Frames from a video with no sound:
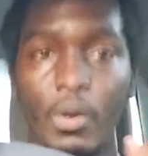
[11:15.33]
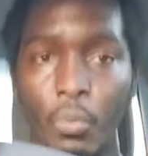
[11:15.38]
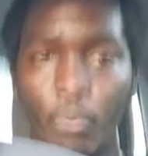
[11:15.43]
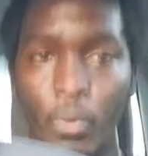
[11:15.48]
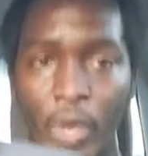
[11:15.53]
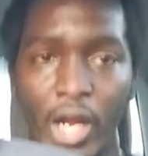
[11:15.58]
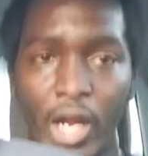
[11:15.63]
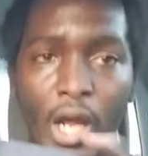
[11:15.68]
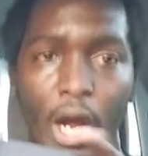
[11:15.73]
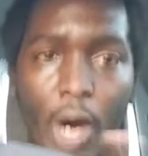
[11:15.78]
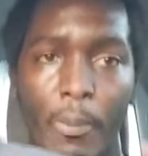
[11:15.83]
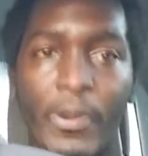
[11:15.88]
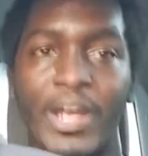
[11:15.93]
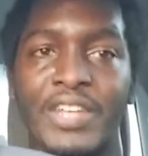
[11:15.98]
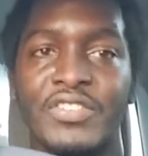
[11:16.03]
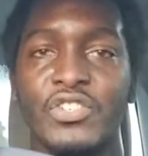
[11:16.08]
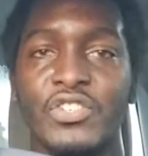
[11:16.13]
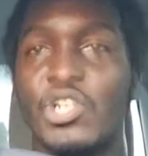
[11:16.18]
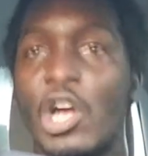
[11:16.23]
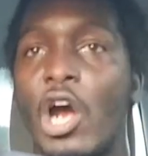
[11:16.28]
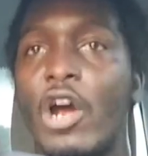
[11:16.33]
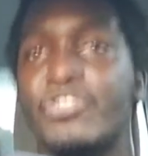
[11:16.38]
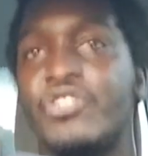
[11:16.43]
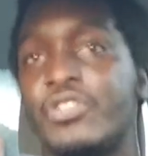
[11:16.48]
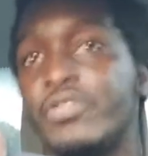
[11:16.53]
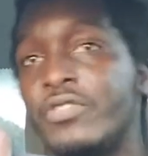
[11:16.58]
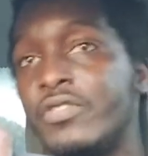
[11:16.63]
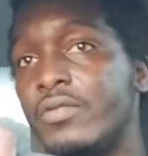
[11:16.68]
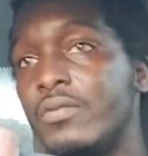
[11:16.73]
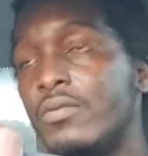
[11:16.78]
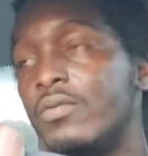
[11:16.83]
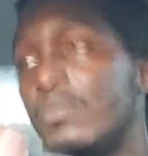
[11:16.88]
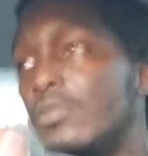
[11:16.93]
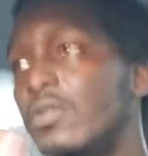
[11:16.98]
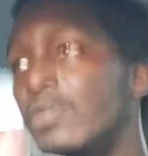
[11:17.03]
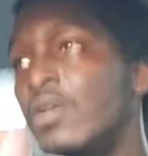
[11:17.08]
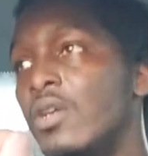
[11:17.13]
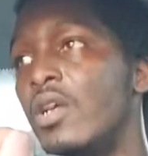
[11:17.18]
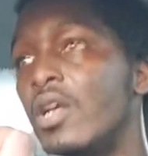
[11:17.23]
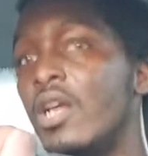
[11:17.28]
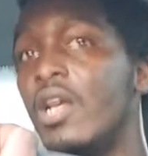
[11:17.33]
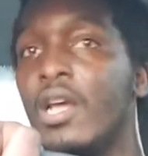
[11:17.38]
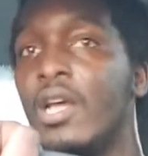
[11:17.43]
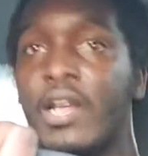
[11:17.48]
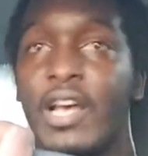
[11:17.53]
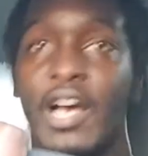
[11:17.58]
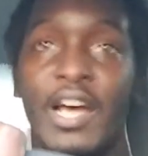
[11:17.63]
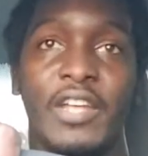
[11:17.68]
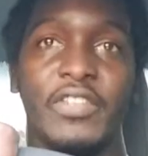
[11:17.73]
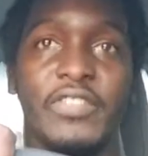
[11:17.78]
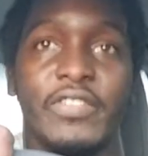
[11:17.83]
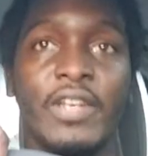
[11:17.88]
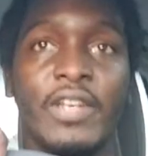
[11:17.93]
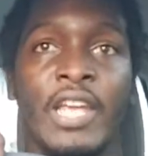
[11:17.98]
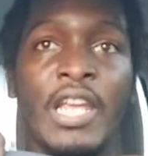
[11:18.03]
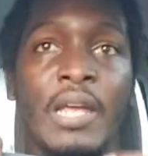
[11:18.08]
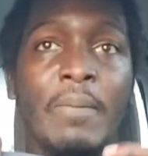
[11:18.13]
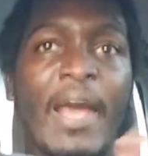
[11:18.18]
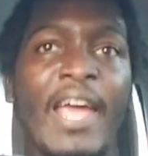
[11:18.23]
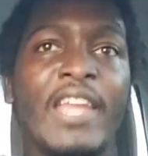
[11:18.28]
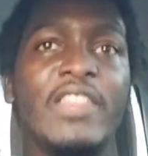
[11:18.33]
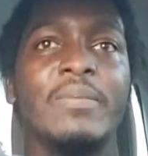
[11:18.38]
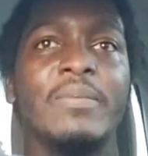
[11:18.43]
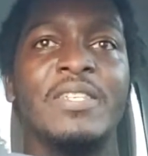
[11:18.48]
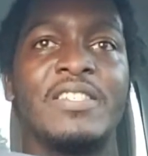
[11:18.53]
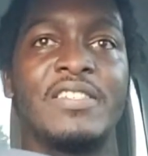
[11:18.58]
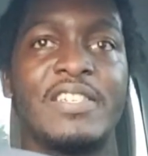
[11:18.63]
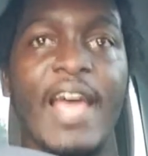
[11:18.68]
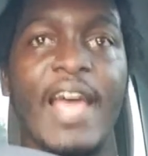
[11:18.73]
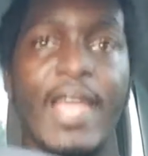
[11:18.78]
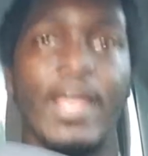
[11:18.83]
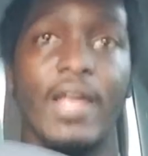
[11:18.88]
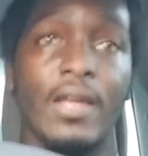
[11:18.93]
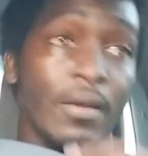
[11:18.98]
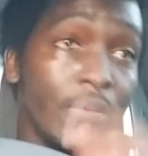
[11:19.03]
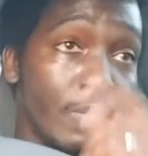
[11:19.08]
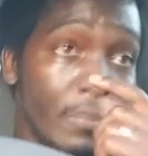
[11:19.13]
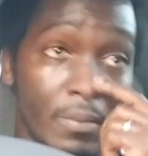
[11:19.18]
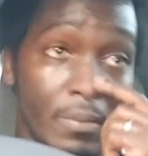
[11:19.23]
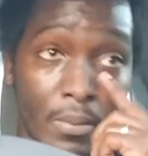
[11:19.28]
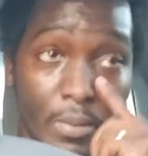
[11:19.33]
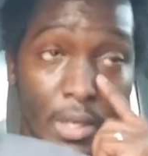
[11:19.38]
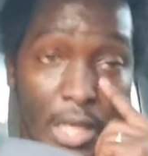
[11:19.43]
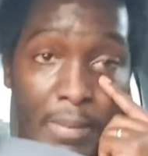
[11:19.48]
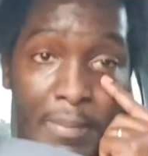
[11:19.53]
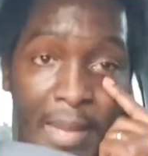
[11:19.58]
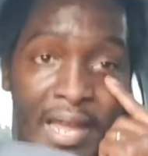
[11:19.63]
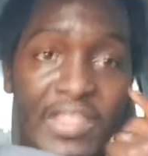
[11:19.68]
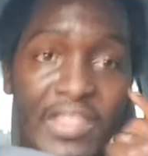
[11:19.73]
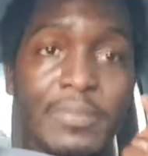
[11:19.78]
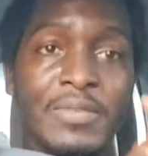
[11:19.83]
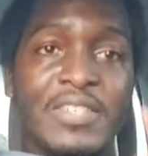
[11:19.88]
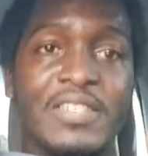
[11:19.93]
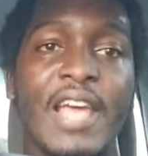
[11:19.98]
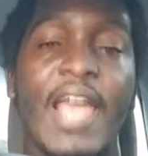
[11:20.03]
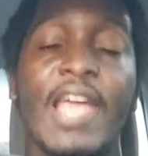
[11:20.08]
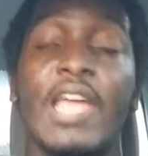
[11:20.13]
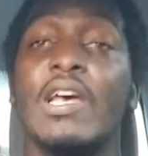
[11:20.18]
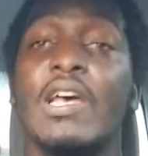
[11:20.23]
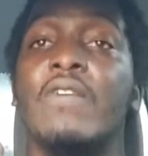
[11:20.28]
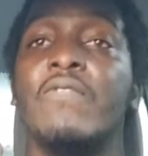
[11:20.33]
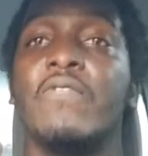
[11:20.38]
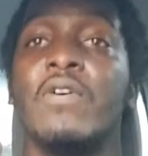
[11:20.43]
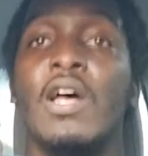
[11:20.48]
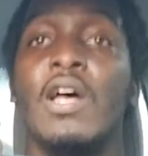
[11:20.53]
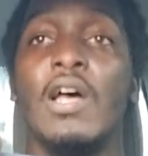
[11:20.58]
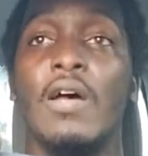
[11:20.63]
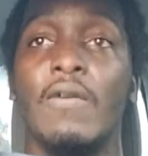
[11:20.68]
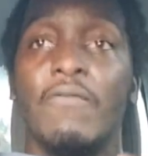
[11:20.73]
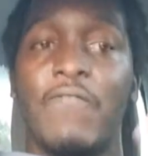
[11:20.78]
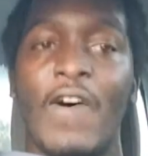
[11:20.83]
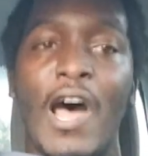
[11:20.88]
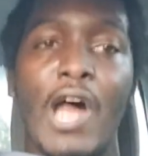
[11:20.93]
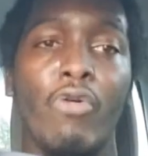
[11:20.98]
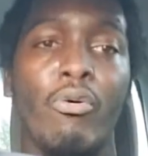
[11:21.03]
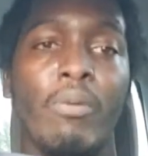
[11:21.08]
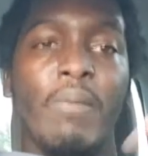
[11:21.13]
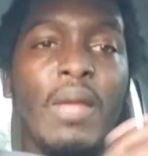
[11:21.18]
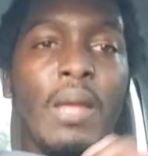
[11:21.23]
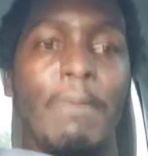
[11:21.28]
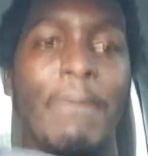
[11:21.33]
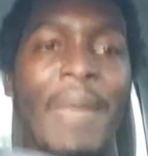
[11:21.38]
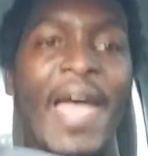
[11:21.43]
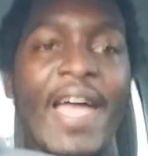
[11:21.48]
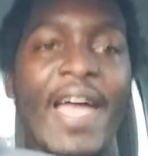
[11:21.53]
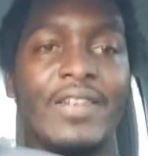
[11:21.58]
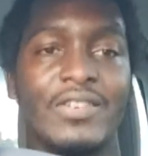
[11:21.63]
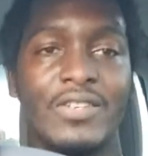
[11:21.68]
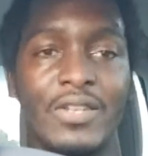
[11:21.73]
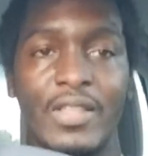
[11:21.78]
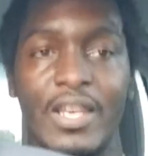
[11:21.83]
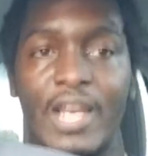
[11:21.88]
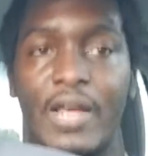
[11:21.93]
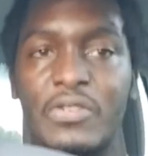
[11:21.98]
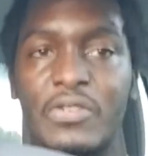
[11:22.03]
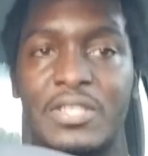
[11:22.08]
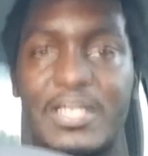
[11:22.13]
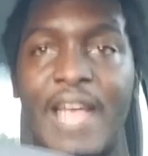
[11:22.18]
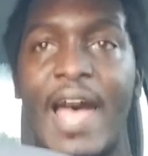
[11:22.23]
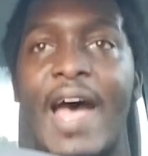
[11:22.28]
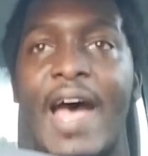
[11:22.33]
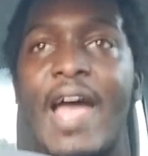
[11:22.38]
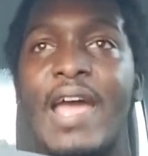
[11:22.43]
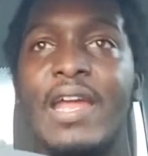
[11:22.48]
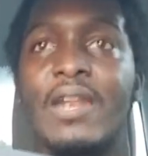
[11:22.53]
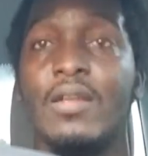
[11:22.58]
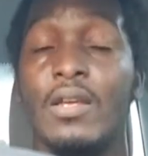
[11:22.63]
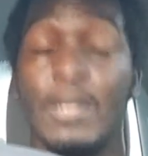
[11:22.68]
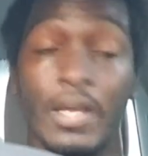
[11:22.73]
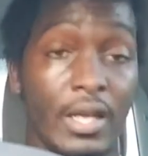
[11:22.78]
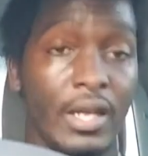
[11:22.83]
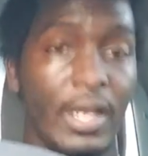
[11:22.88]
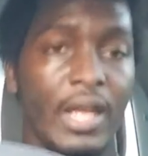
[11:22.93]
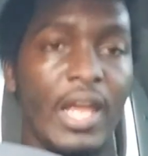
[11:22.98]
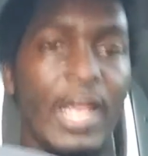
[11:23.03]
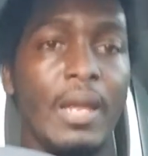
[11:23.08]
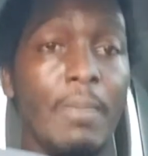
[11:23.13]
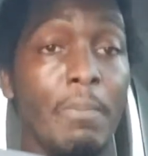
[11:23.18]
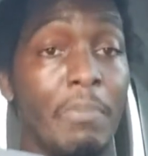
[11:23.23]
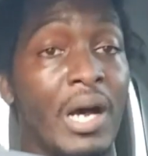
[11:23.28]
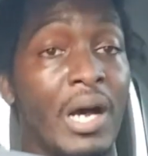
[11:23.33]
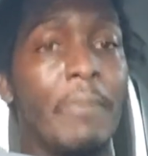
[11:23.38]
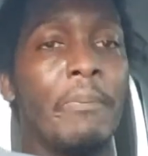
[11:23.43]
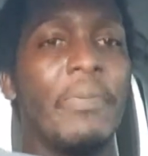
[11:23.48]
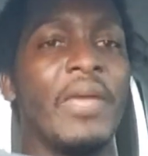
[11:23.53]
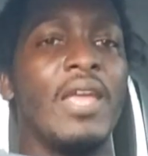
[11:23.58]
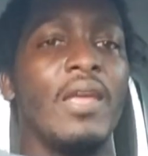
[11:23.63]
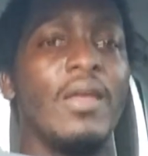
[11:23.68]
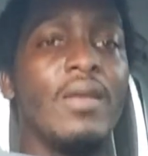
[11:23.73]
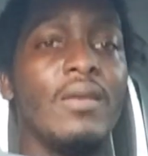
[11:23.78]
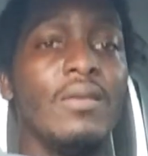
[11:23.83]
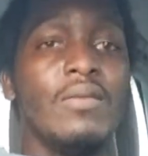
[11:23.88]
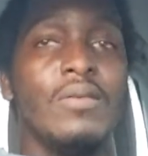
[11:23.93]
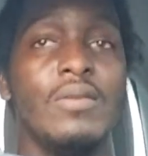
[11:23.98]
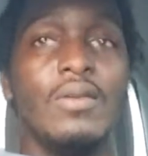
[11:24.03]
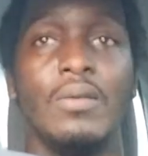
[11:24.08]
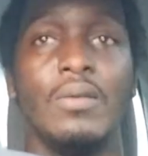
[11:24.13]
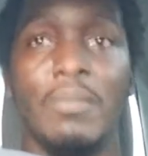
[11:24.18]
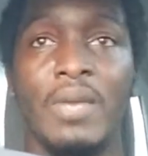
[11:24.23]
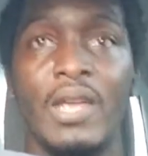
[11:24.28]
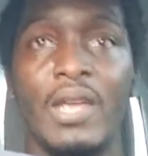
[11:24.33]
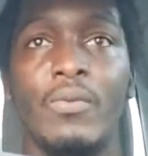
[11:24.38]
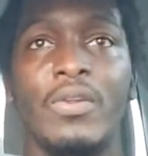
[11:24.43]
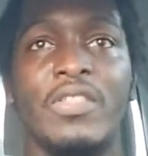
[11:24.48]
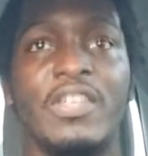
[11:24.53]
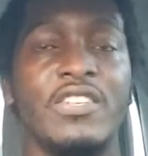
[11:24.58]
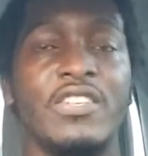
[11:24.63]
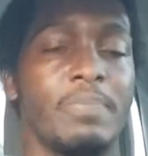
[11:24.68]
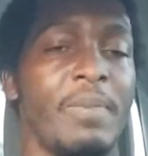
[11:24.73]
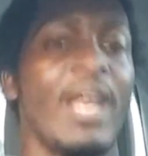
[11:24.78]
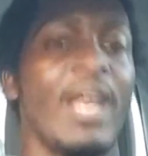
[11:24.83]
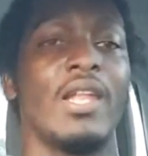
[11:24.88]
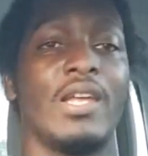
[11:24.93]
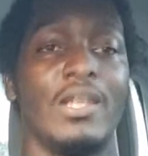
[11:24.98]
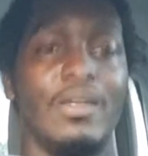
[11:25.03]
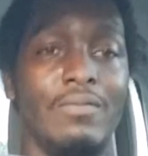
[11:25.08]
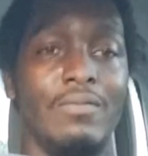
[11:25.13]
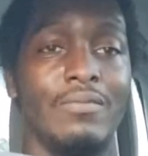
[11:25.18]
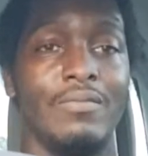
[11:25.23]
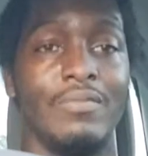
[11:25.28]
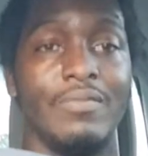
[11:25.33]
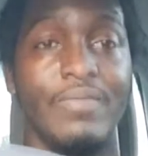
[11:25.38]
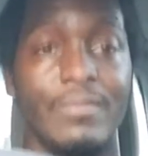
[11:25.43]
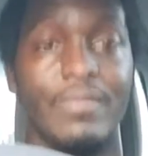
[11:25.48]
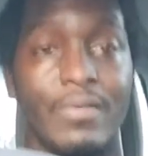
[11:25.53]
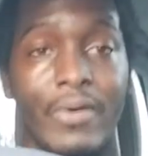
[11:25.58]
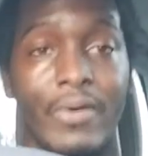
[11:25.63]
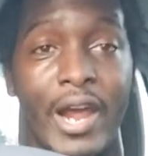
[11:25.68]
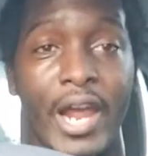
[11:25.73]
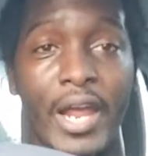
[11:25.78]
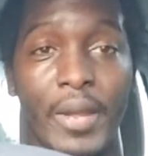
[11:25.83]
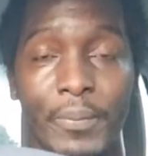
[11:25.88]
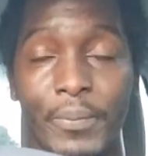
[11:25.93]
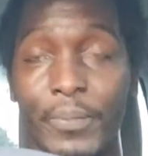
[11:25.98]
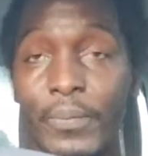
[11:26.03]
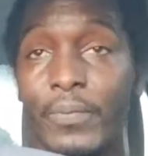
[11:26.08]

we are pressing charges because he made the mistake. He made the mistake of following me back to the other side and bumping me with his belly, right?